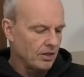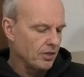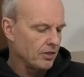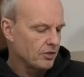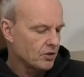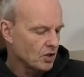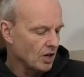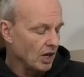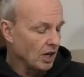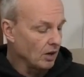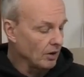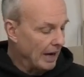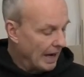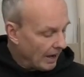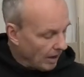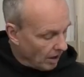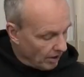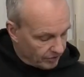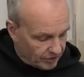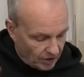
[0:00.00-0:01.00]
So
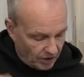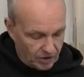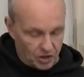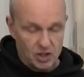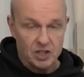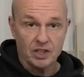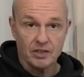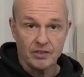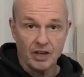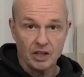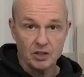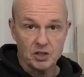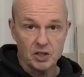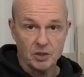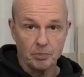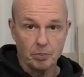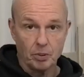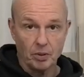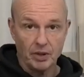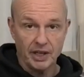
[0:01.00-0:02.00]
I've got the servos
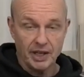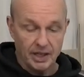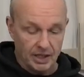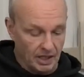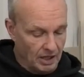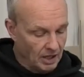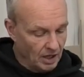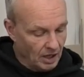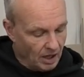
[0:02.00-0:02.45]
to put in.